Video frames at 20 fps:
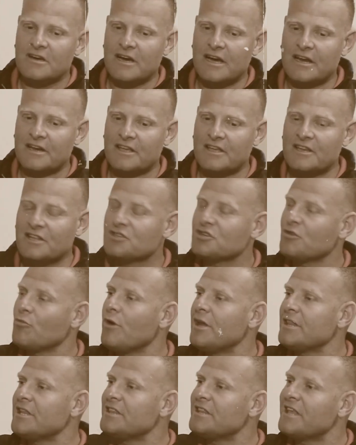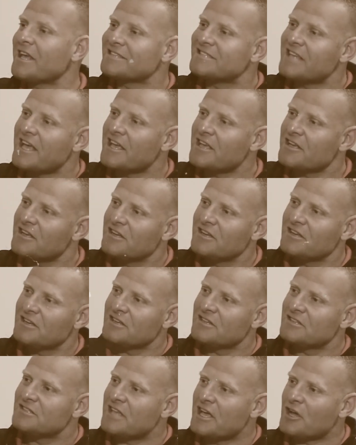and he needs someone that next day
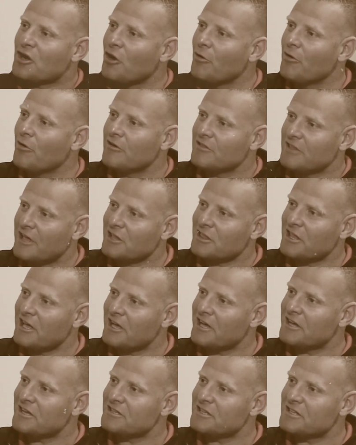take over, take the,